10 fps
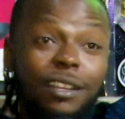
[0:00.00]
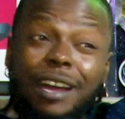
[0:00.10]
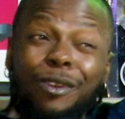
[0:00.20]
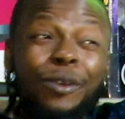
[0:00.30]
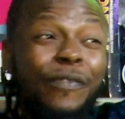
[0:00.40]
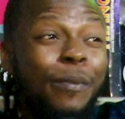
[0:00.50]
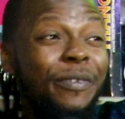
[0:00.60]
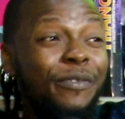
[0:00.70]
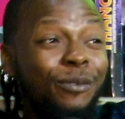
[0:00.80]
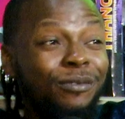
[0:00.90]
I don't know if
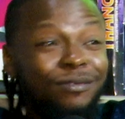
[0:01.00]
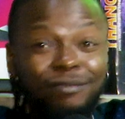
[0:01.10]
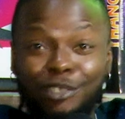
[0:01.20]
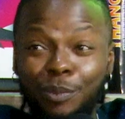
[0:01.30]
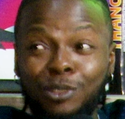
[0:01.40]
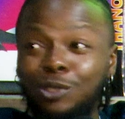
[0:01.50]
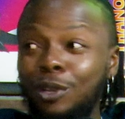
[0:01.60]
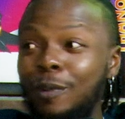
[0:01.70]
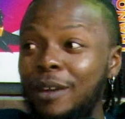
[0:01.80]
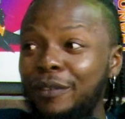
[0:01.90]
I'm even supposed to
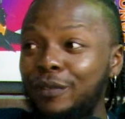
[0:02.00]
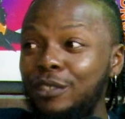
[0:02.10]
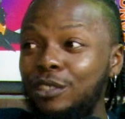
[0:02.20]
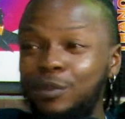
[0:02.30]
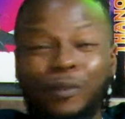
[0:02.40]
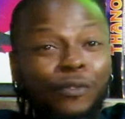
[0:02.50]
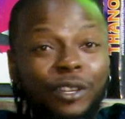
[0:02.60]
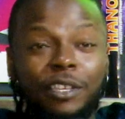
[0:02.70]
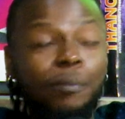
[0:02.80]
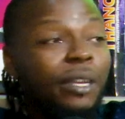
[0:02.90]
talk about the features, but
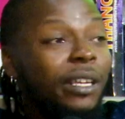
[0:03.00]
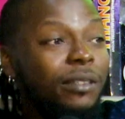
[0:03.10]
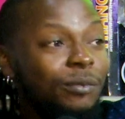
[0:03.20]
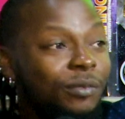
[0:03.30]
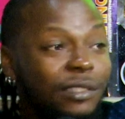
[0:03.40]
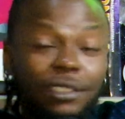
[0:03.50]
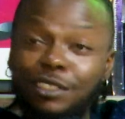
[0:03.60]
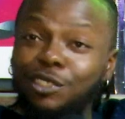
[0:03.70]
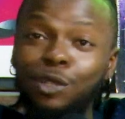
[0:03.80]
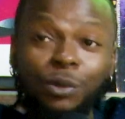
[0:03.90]
fuck it, man.
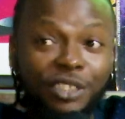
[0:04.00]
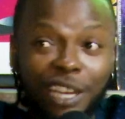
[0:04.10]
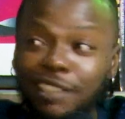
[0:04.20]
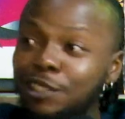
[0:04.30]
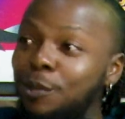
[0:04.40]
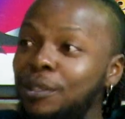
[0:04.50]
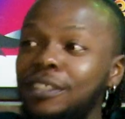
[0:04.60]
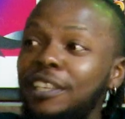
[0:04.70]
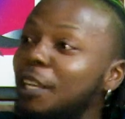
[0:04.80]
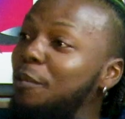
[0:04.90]
there's Don Jazzy on the
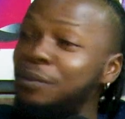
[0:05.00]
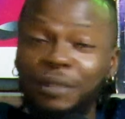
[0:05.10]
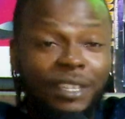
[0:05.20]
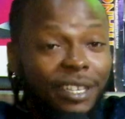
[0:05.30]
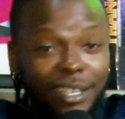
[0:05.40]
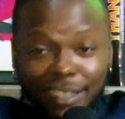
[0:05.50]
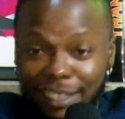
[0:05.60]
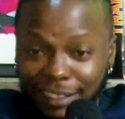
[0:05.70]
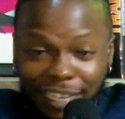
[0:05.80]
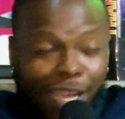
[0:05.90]
tape,
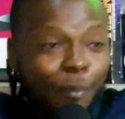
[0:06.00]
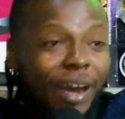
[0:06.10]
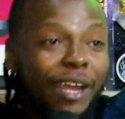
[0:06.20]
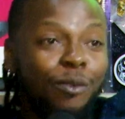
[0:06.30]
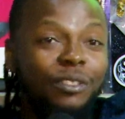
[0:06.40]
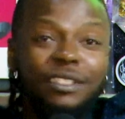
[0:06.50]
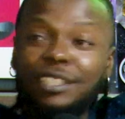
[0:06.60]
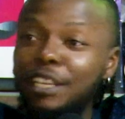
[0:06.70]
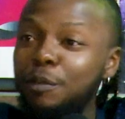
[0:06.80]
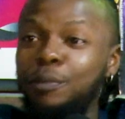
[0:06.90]
there's MI on the
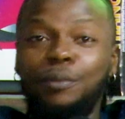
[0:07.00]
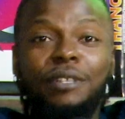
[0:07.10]
tape,